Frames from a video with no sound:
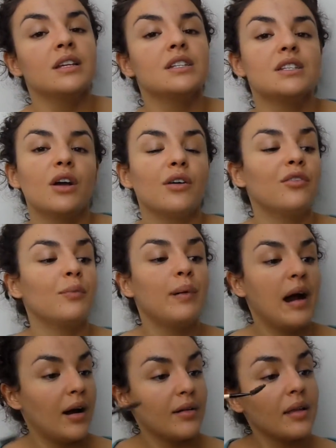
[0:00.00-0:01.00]
So for
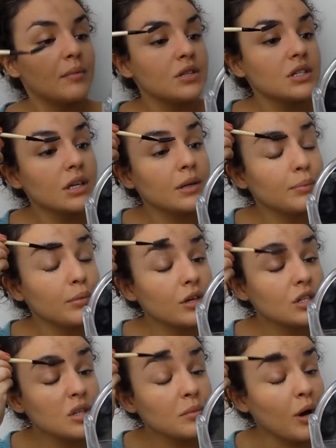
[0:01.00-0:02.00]
brows, I'm just going to
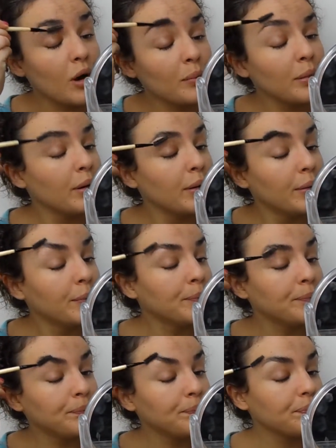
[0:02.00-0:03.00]
brush them up,
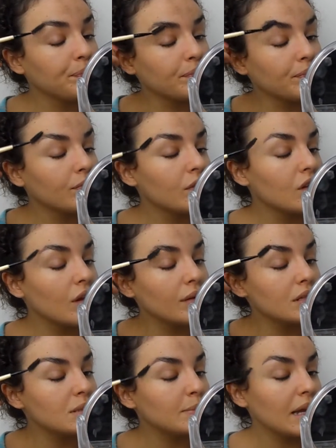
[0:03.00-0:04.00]
so
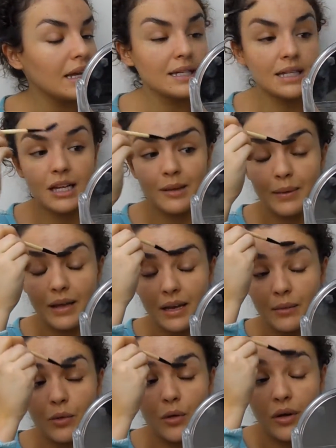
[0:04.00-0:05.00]
into place a little bit,
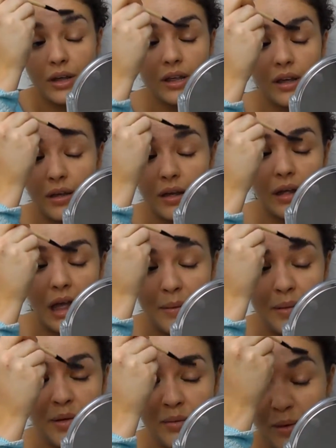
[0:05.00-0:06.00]
and I'm quite
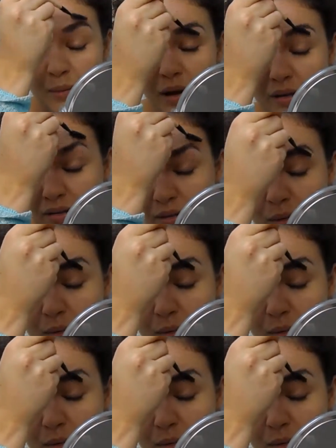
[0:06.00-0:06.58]
happy with my brows at